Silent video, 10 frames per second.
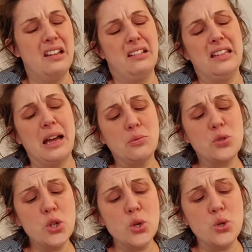"Now
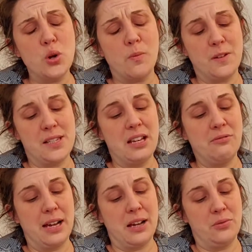do stop fussing
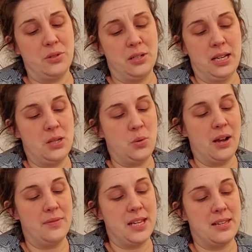around," his
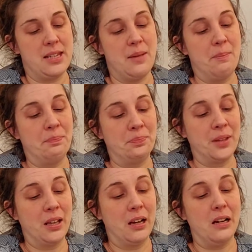wife said to him,
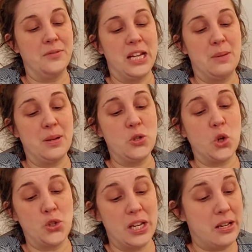after he'd been
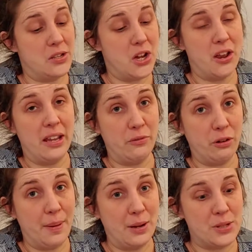tossing and turning for
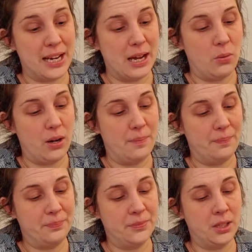about an hour.
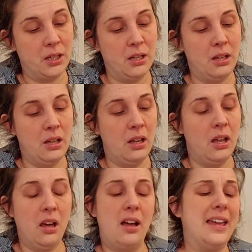
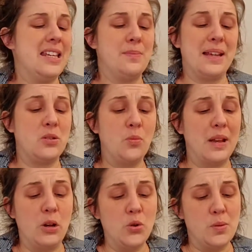"I expect it will
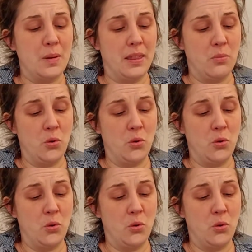be loose by the